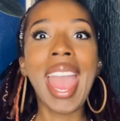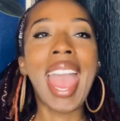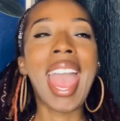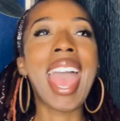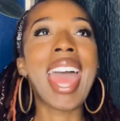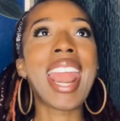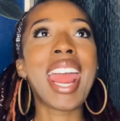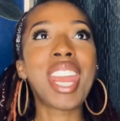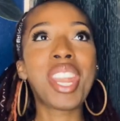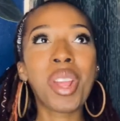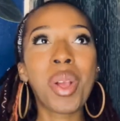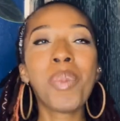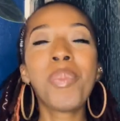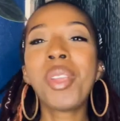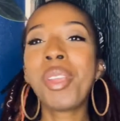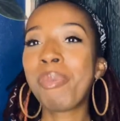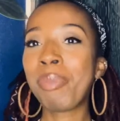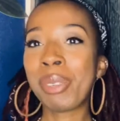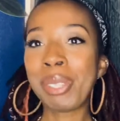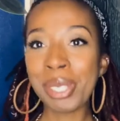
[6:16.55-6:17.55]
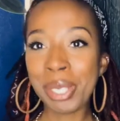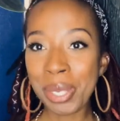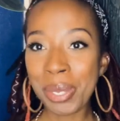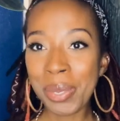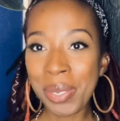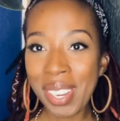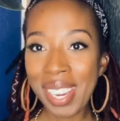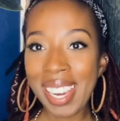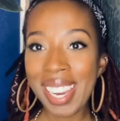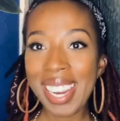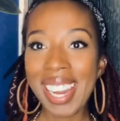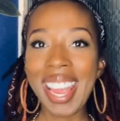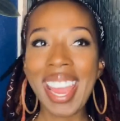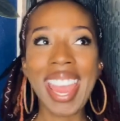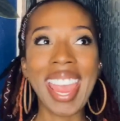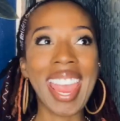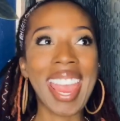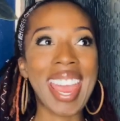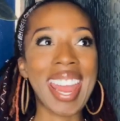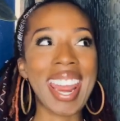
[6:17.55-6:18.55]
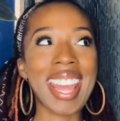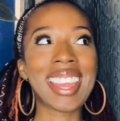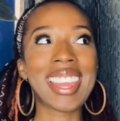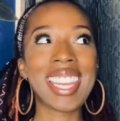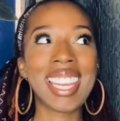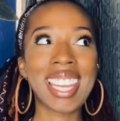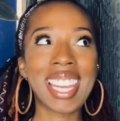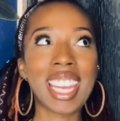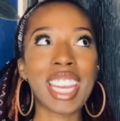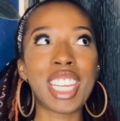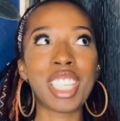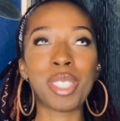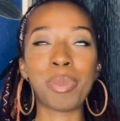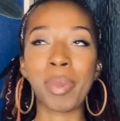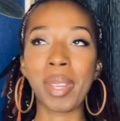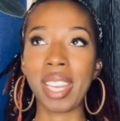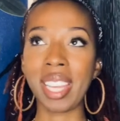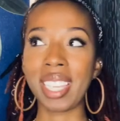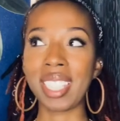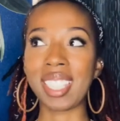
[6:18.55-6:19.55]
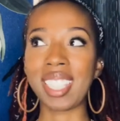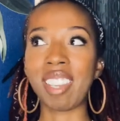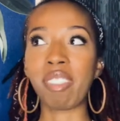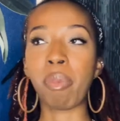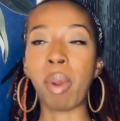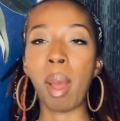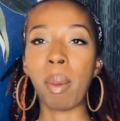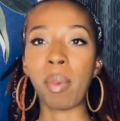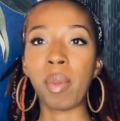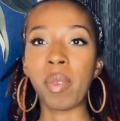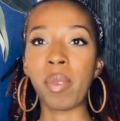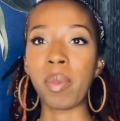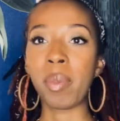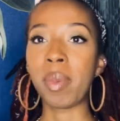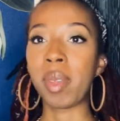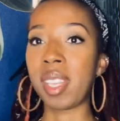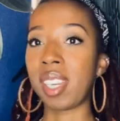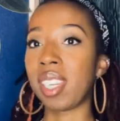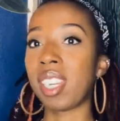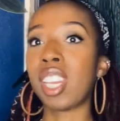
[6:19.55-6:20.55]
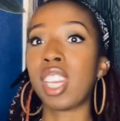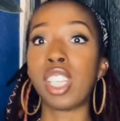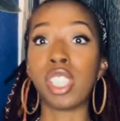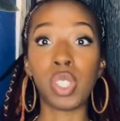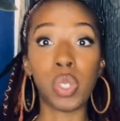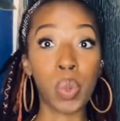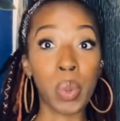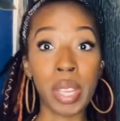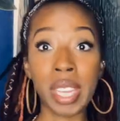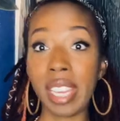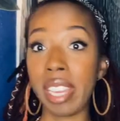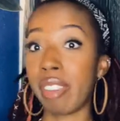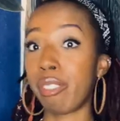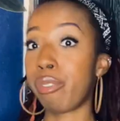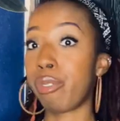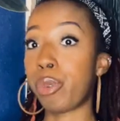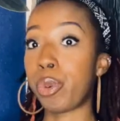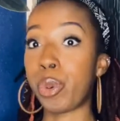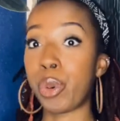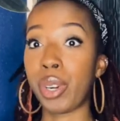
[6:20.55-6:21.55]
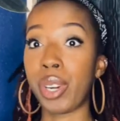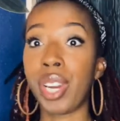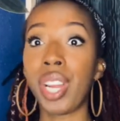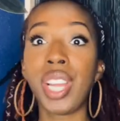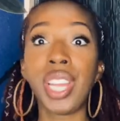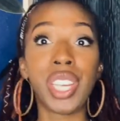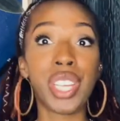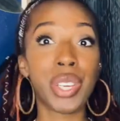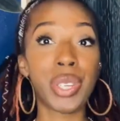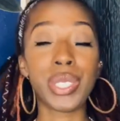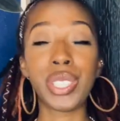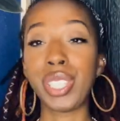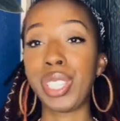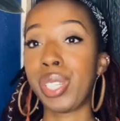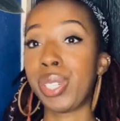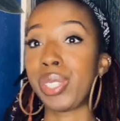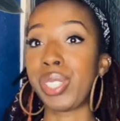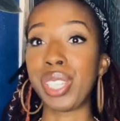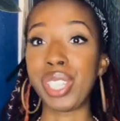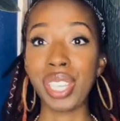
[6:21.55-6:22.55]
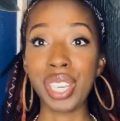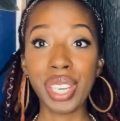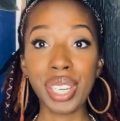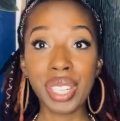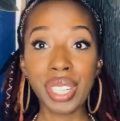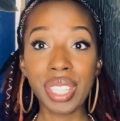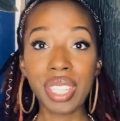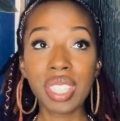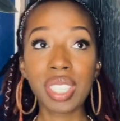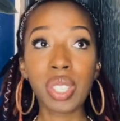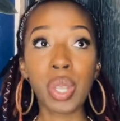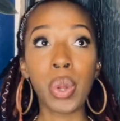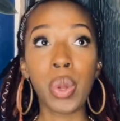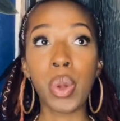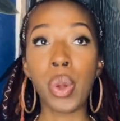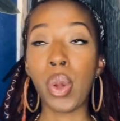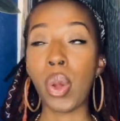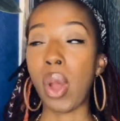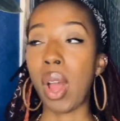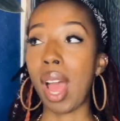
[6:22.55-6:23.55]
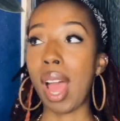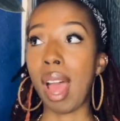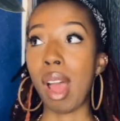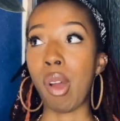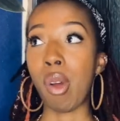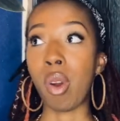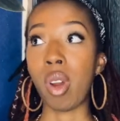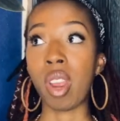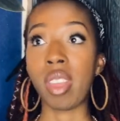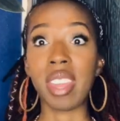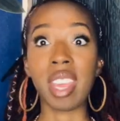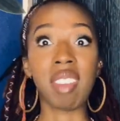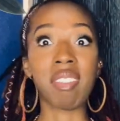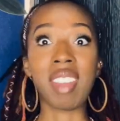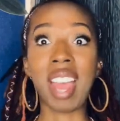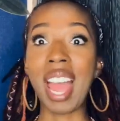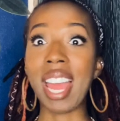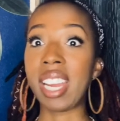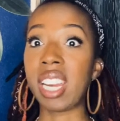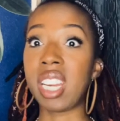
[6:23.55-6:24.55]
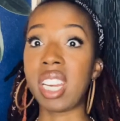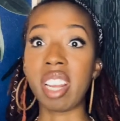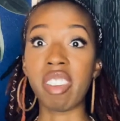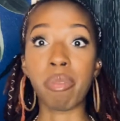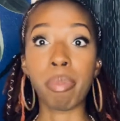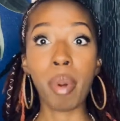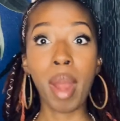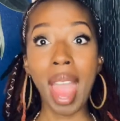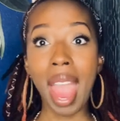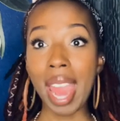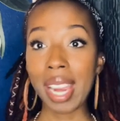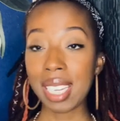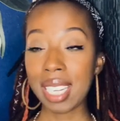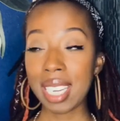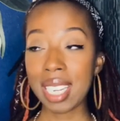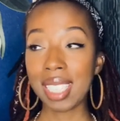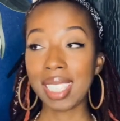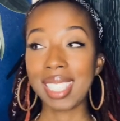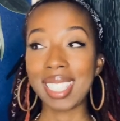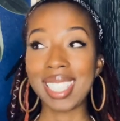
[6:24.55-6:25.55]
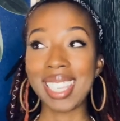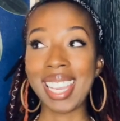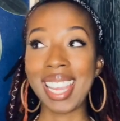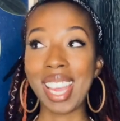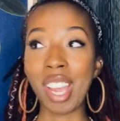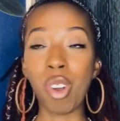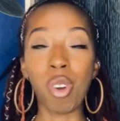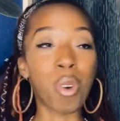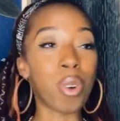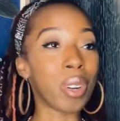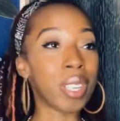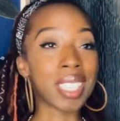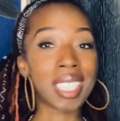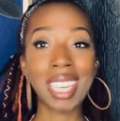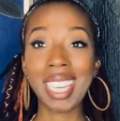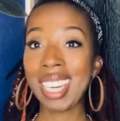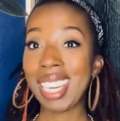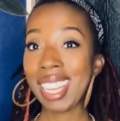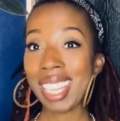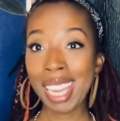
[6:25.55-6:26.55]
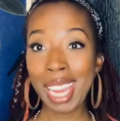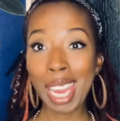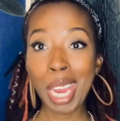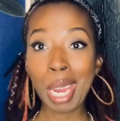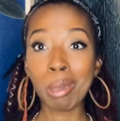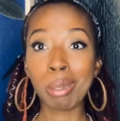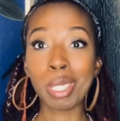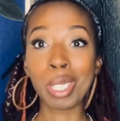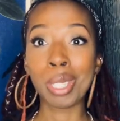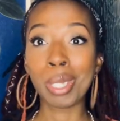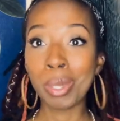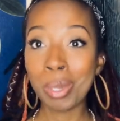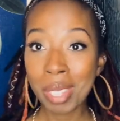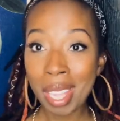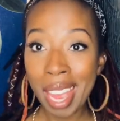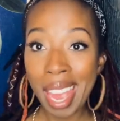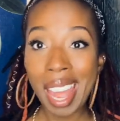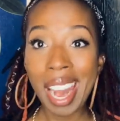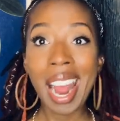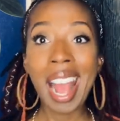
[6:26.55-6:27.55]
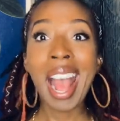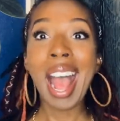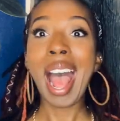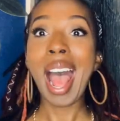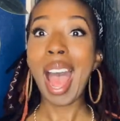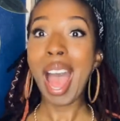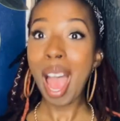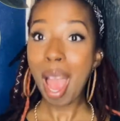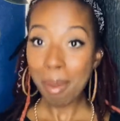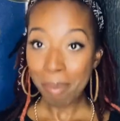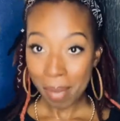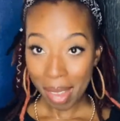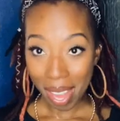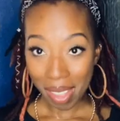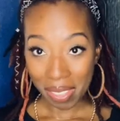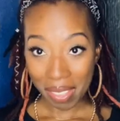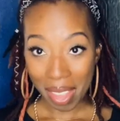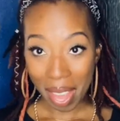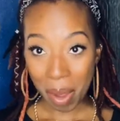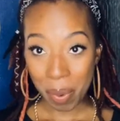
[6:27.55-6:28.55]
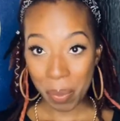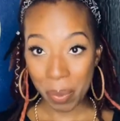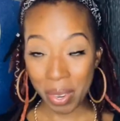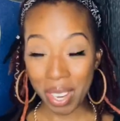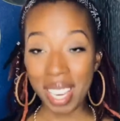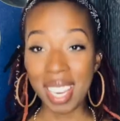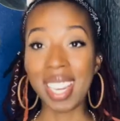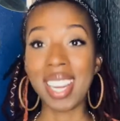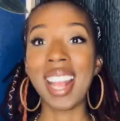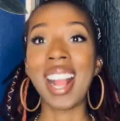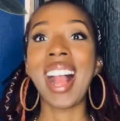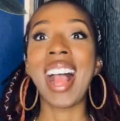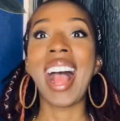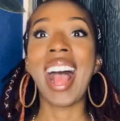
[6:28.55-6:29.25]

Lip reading: And I know people do it, and I think it's because they've probably been doing it for years and years and years, or they've gotten enough practice or skin in the game to do that. I'm not that one.